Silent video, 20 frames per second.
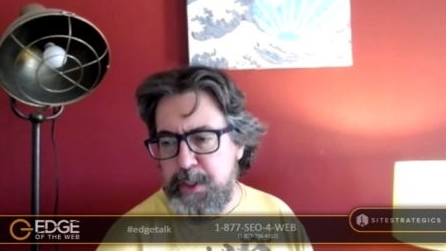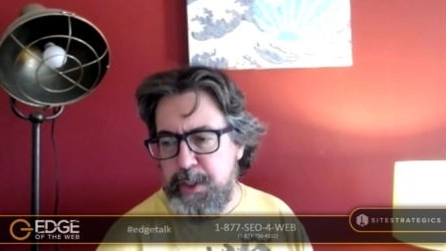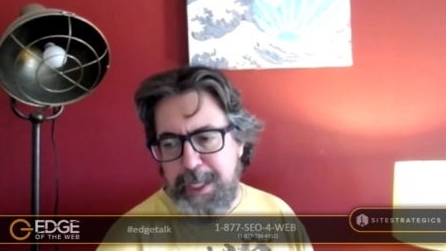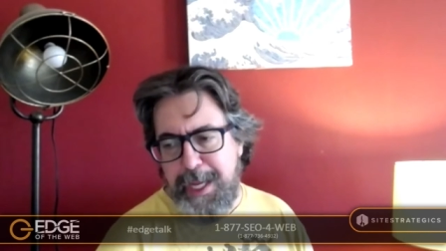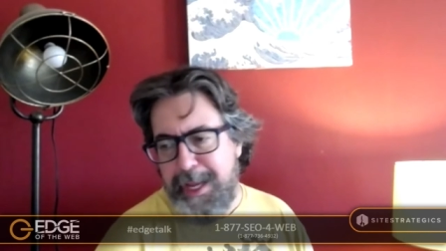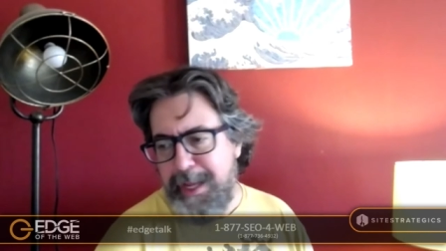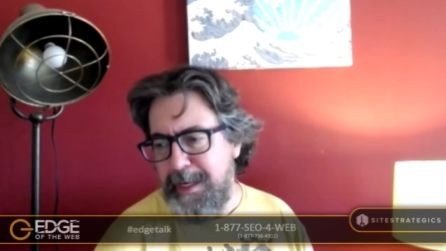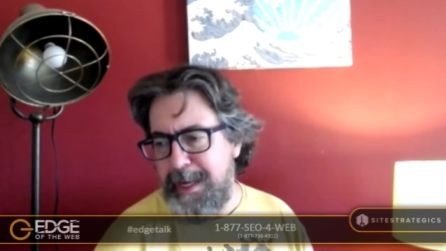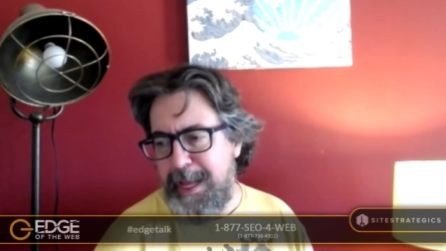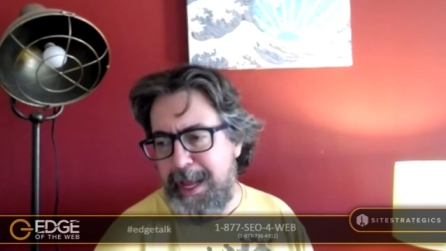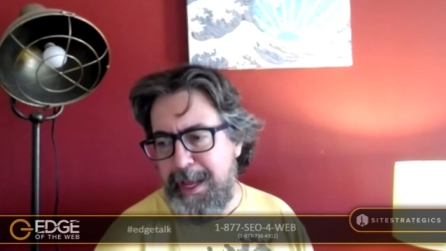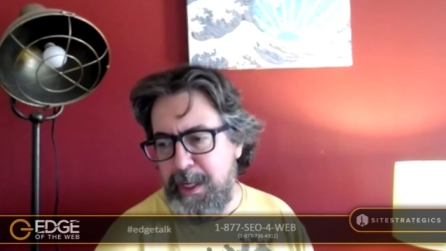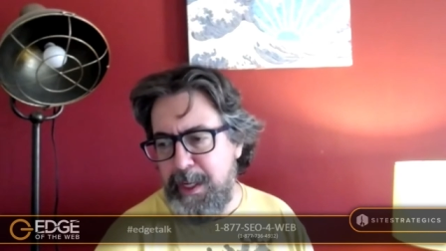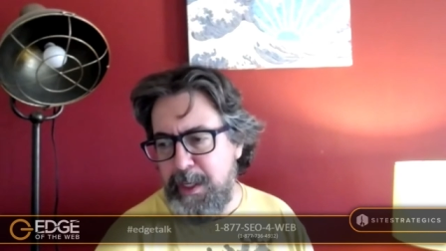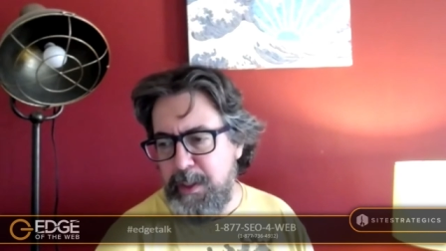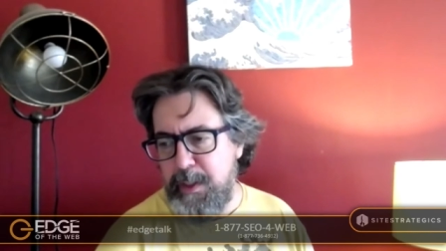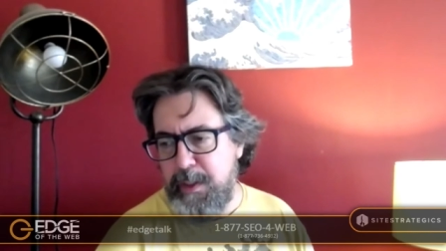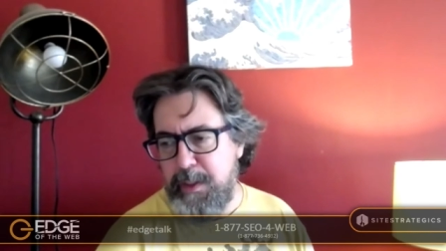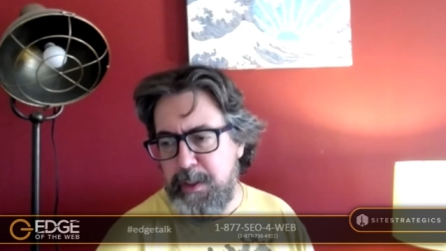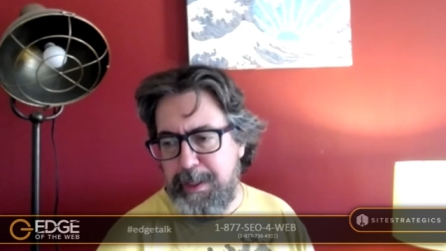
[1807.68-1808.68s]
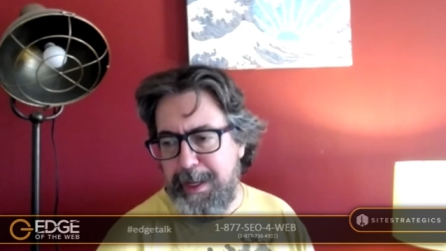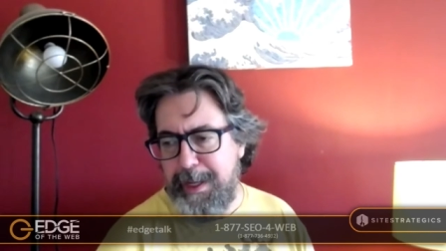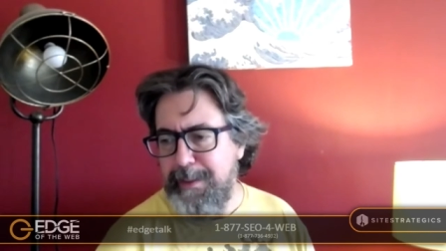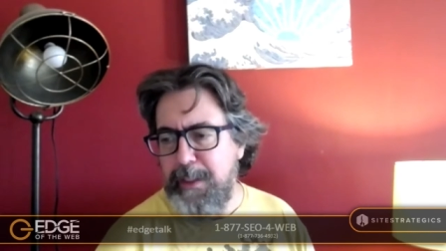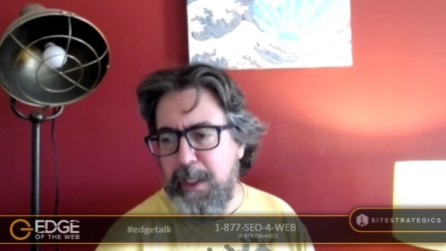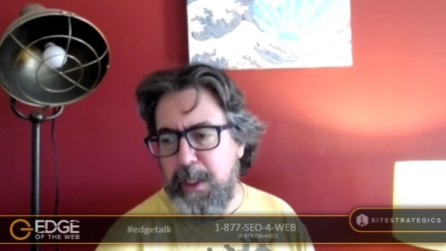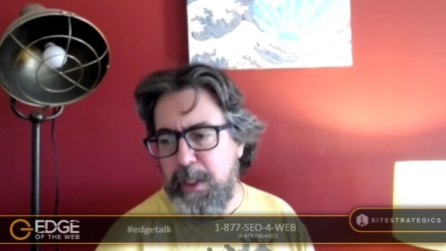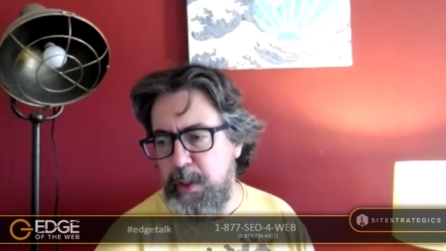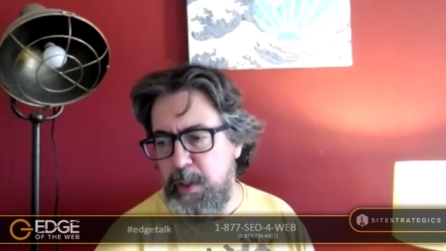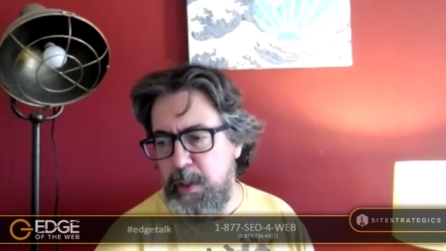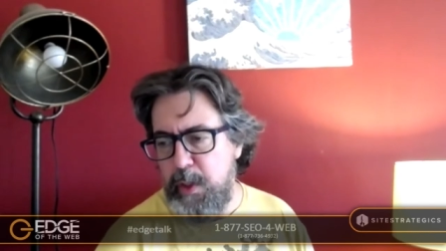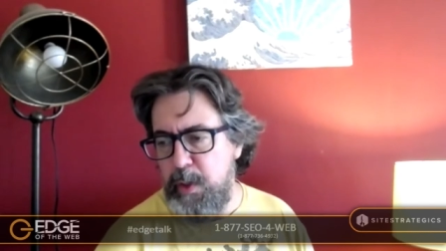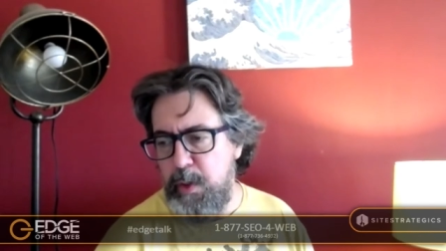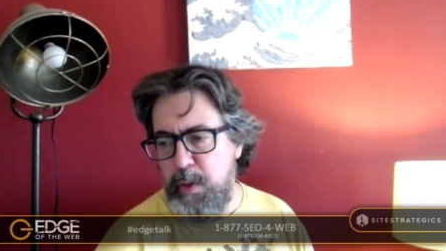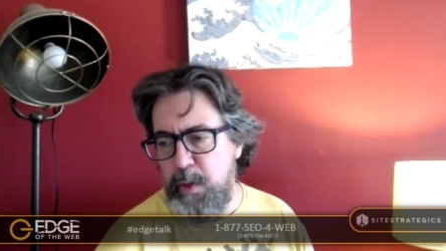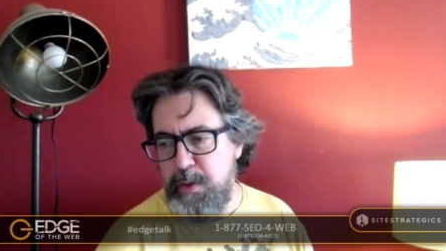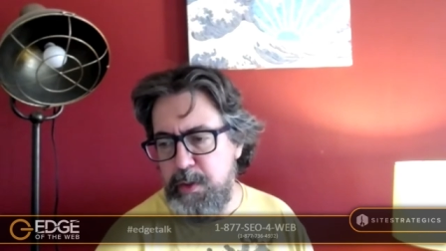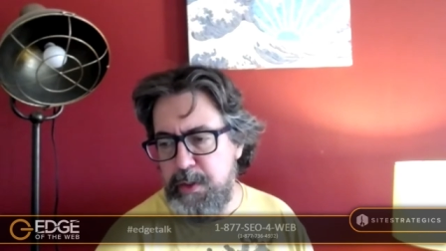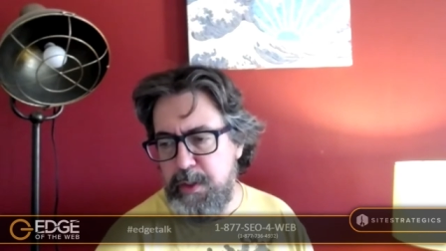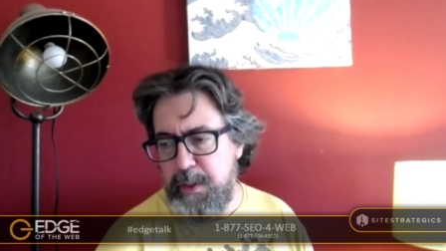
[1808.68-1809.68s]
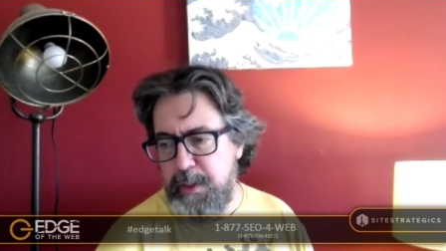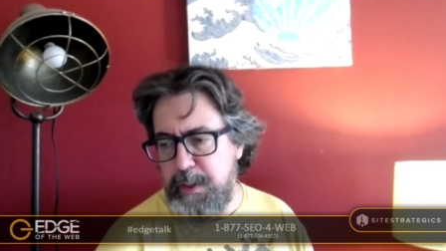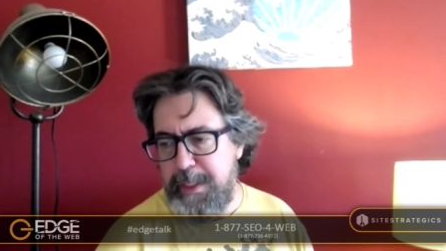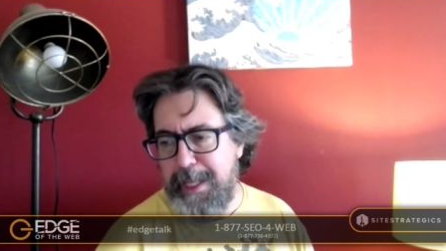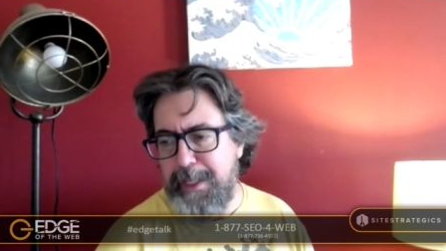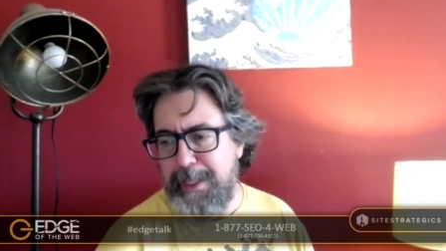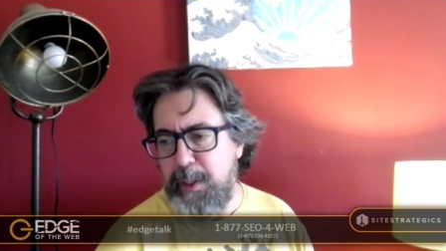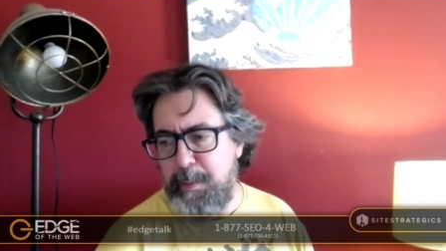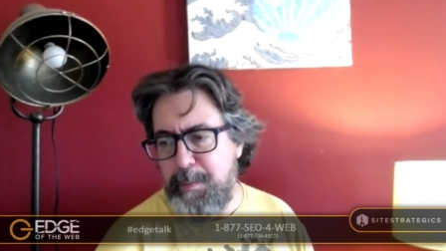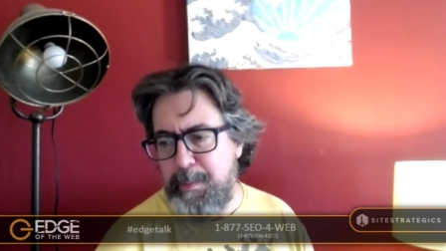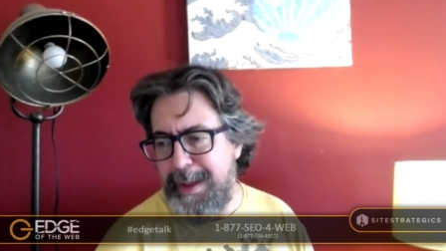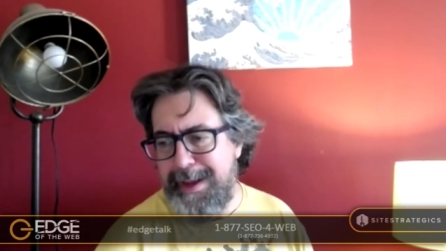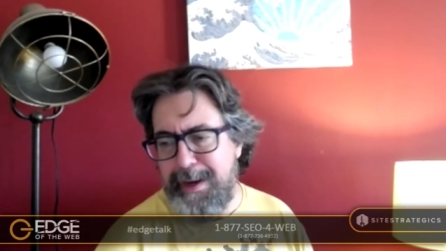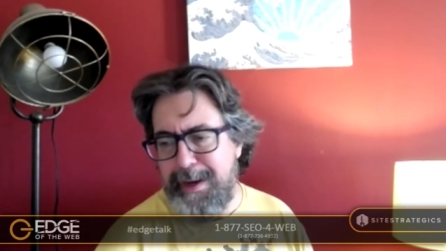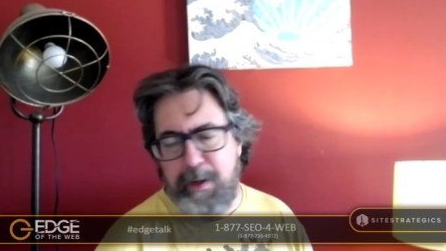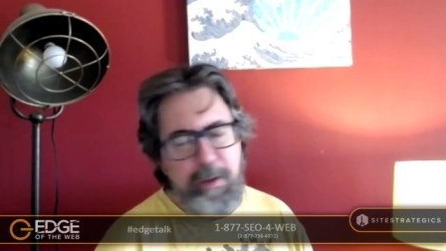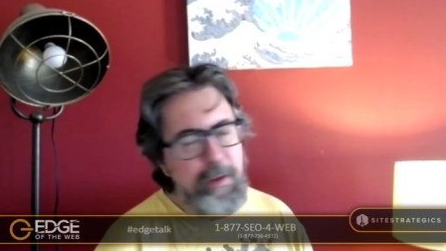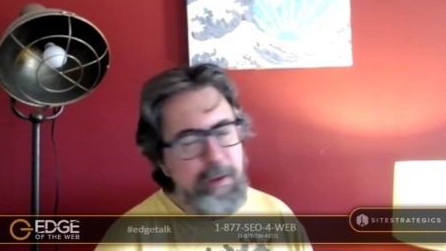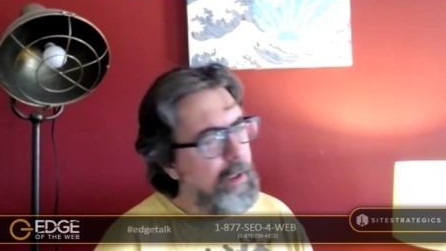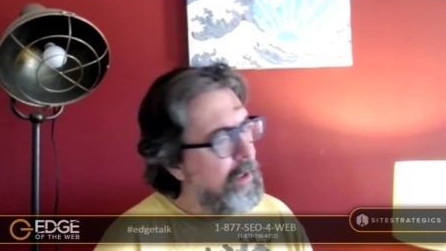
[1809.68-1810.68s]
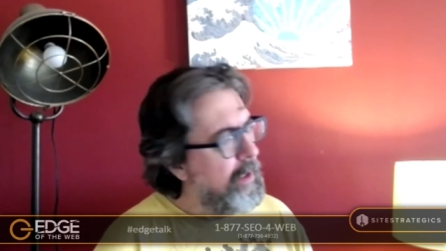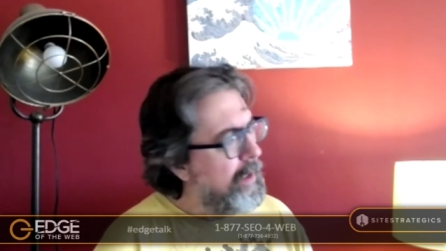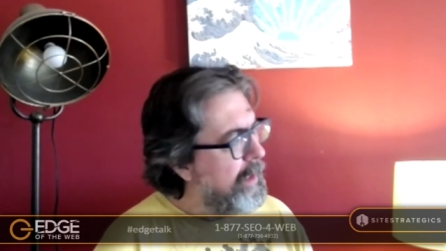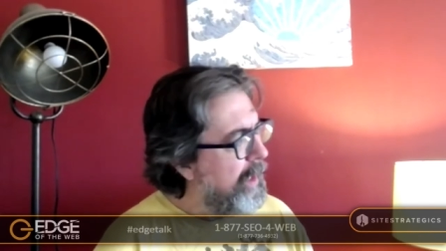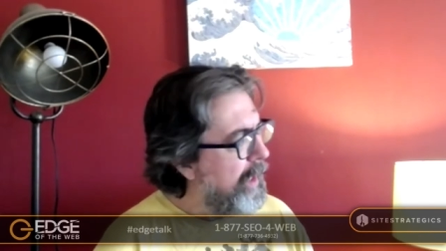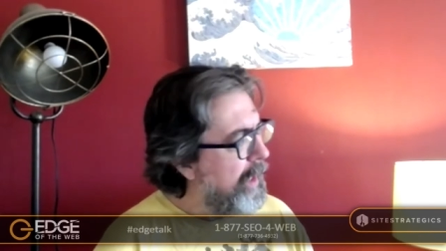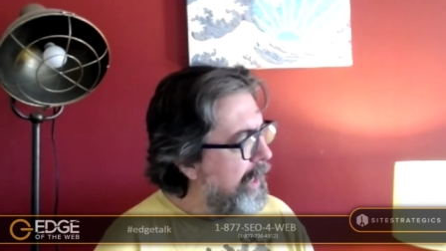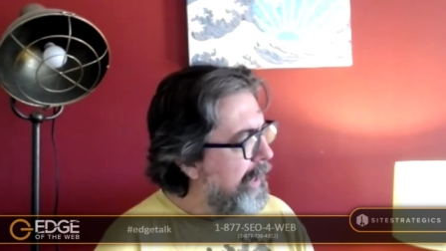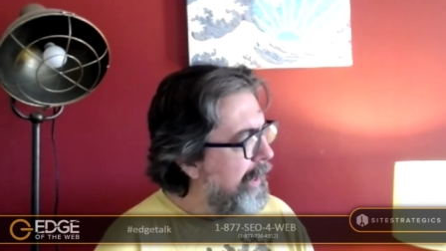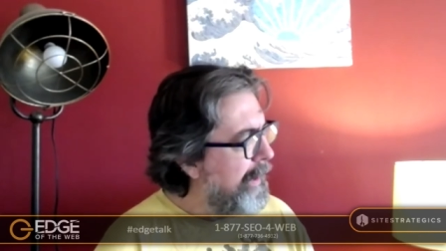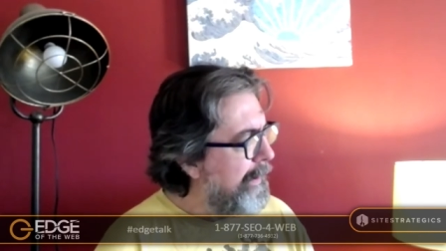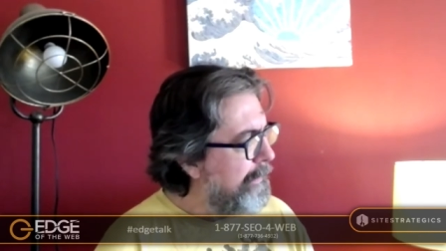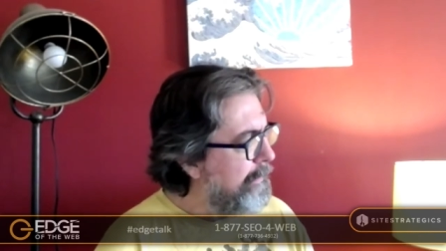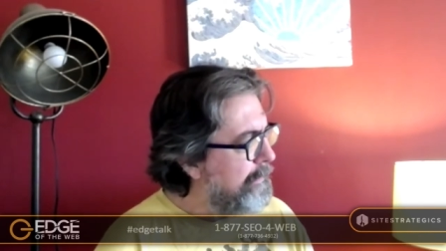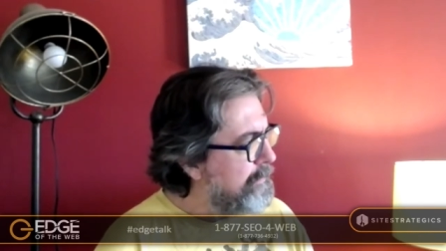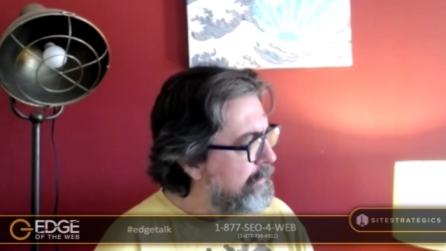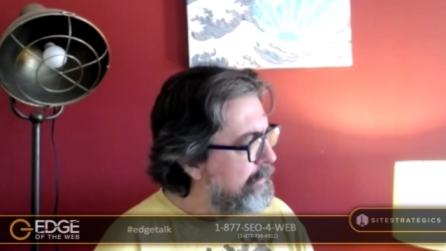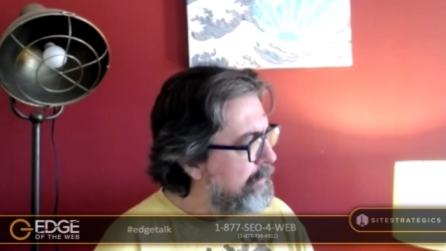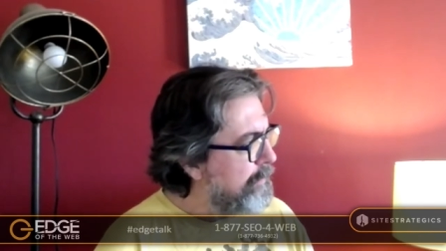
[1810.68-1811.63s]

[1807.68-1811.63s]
CNN, Daily News, Daily Mail, uh,